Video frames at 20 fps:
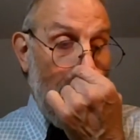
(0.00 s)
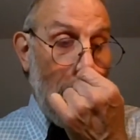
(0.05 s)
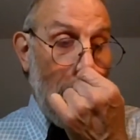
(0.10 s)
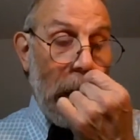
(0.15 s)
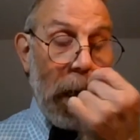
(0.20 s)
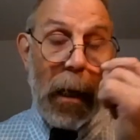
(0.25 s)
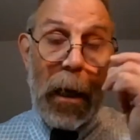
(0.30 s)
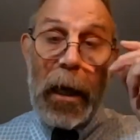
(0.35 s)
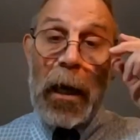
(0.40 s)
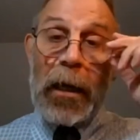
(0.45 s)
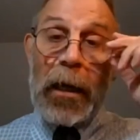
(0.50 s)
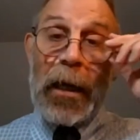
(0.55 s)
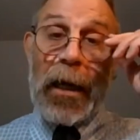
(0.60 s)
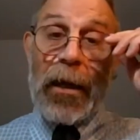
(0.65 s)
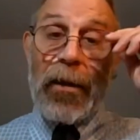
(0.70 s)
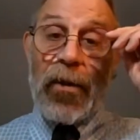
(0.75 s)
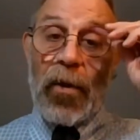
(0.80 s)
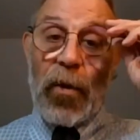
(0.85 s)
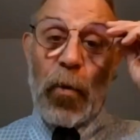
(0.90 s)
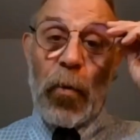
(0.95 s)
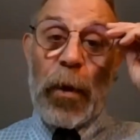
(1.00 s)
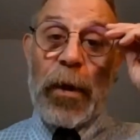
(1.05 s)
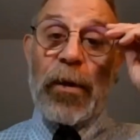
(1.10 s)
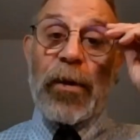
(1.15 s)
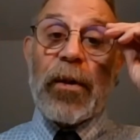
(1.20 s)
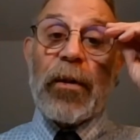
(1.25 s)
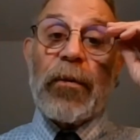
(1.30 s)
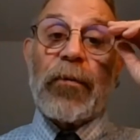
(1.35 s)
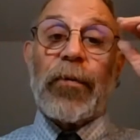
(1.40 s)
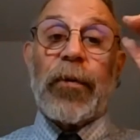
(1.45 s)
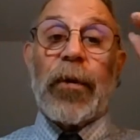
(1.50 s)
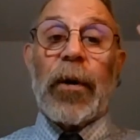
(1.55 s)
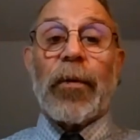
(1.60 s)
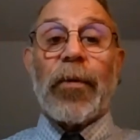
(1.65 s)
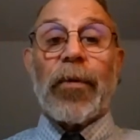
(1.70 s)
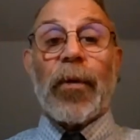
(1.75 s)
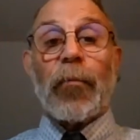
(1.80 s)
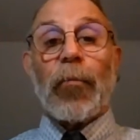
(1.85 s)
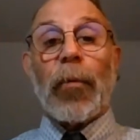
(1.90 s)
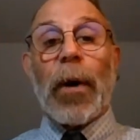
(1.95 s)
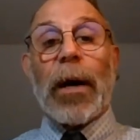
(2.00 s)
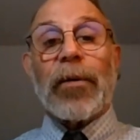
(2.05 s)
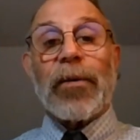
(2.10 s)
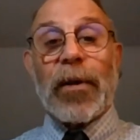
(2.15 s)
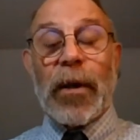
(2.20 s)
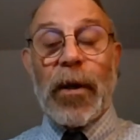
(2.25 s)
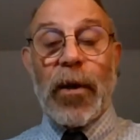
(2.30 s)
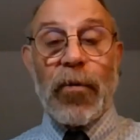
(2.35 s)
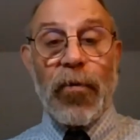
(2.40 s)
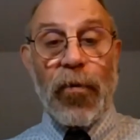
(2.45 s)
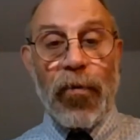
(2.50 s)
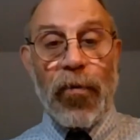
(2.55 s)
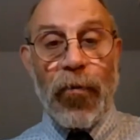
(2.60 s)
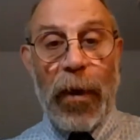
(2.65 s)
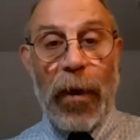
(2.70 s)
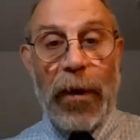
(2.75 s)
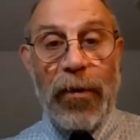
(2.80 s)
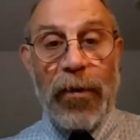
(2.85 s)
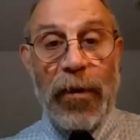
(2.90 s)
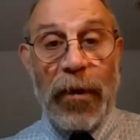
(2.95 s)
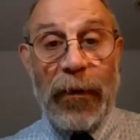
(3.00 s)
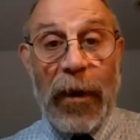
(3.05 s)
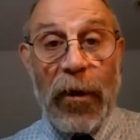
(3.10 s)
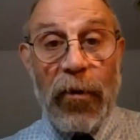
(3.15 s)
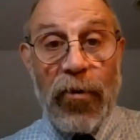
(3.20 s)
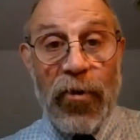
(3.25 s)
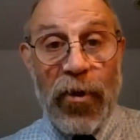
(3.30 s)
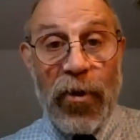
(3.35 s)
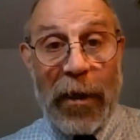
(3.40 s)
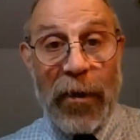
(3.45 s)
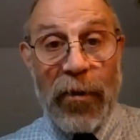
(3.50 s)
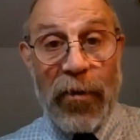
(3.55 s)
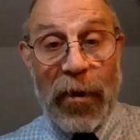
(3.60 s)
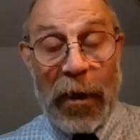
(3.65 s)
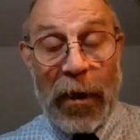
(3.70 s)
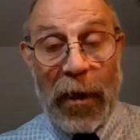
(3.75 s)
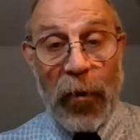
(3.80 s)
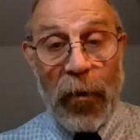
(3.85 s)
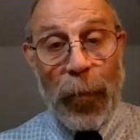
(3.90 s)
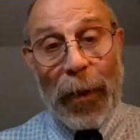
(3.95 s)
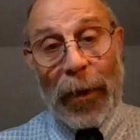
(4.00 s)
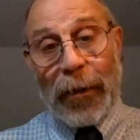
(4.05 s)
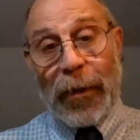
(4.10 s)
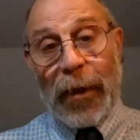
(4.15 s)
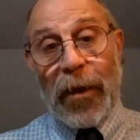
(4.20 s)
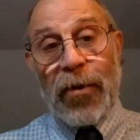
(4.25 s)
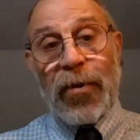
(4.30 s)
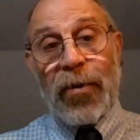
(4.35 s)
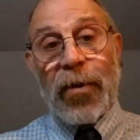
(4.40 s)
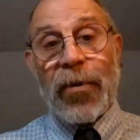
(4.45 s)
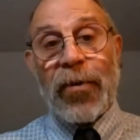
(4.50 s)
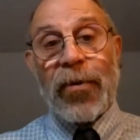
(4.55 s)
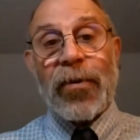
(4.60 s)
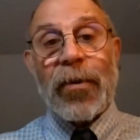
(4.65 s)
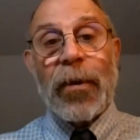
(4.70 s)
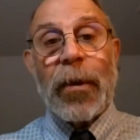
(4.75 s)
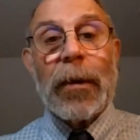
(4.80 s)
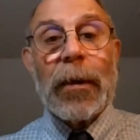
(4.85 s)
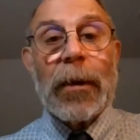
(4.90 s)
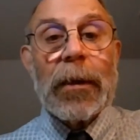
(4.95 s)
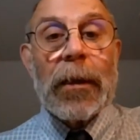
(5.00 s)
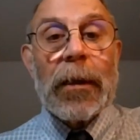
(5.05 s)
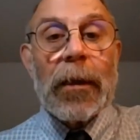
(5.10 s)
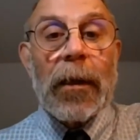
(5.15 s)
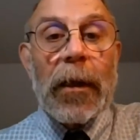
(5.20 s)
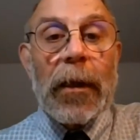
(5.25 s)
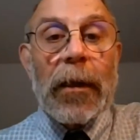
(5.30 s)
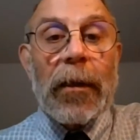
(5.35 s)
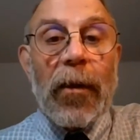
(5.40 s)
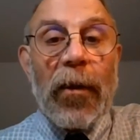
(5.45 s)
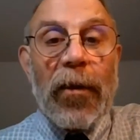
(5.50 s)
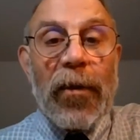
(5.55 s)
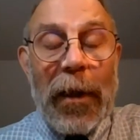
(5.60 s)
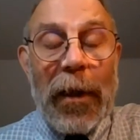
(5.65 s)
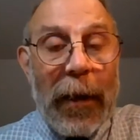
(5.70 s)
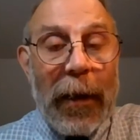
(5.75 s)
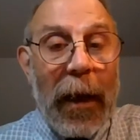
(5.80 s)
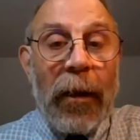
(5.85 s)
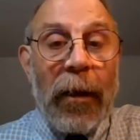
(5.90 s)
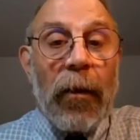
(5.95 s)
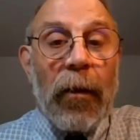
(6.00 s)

a consequence of the rise in interest rates and their change in expectations. It looks like, I